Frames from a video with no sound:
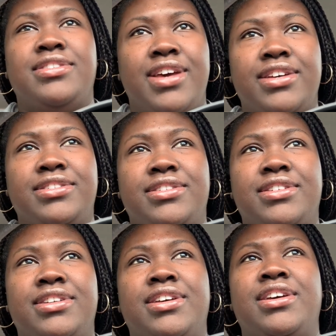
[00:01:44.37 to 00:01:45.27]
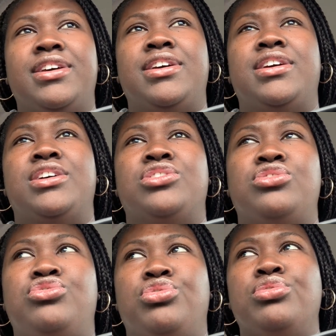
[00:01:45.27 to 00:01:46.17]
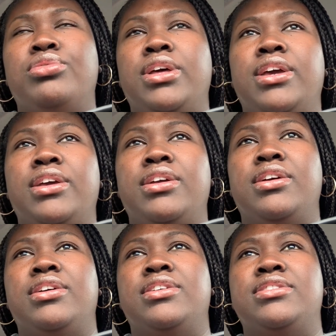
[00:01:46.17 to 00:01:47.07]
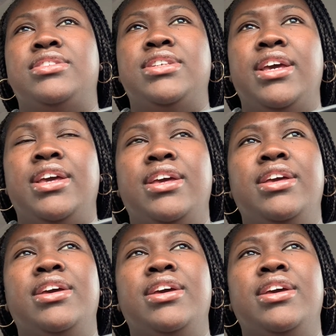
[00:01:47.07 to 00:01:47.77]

test to truly see